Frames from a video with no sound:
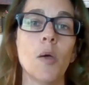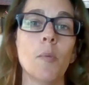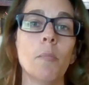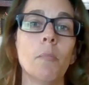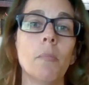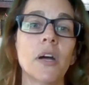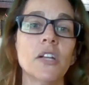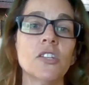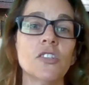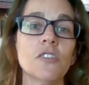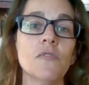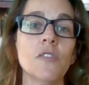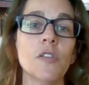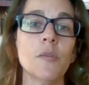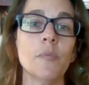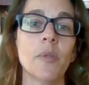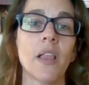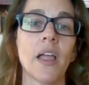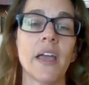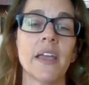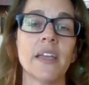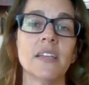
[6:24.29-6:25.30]
Much of the
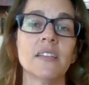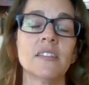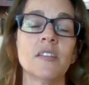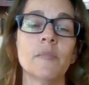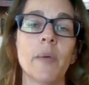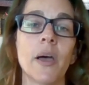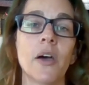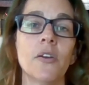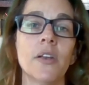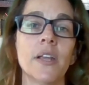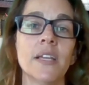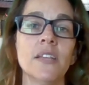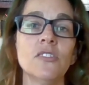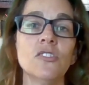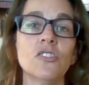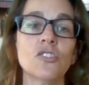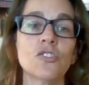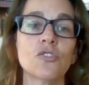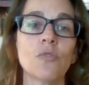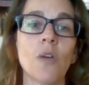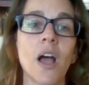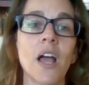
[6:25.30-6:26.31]
play is about his
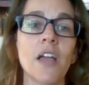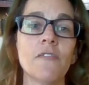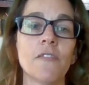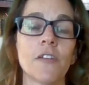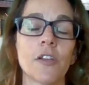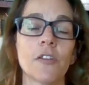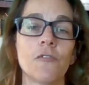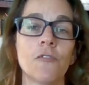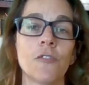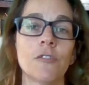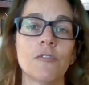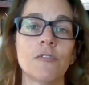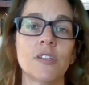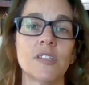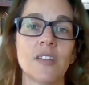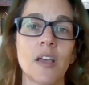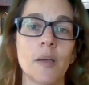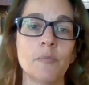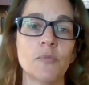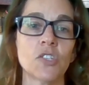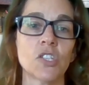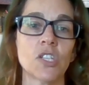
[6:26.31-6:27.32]
striving for
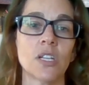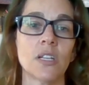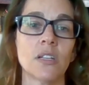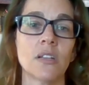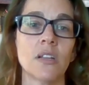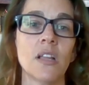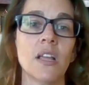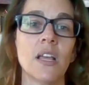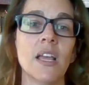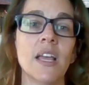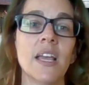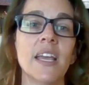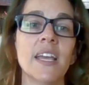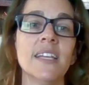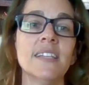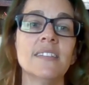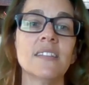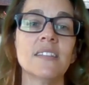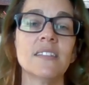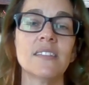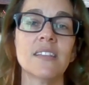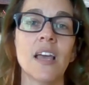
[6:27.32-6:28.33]
redemption, his
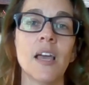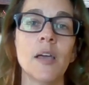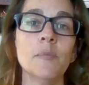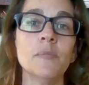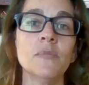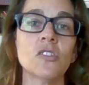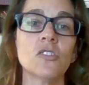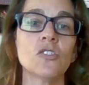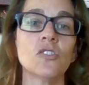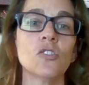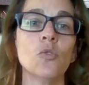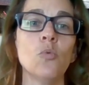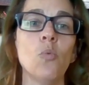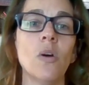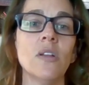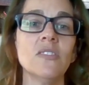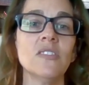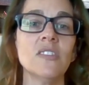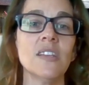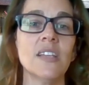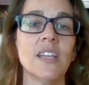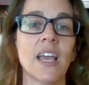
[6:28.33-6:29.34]
attempt to
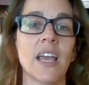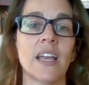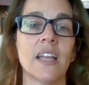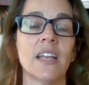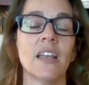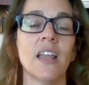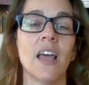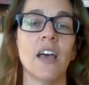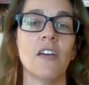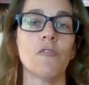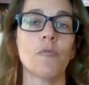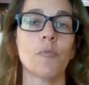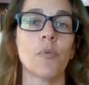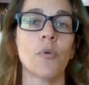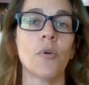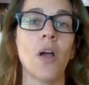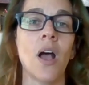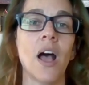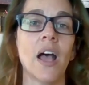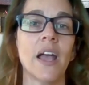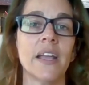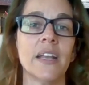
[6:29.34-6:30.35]
once again have
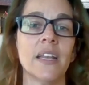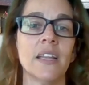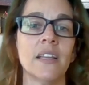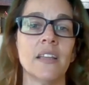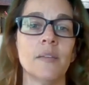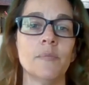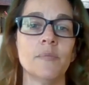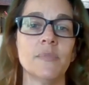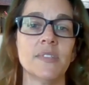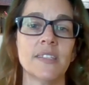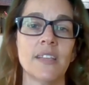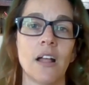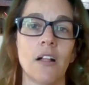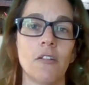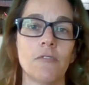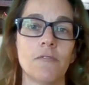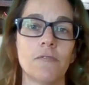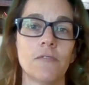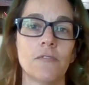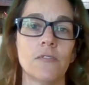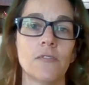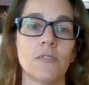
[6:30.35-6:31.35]
pride in himself.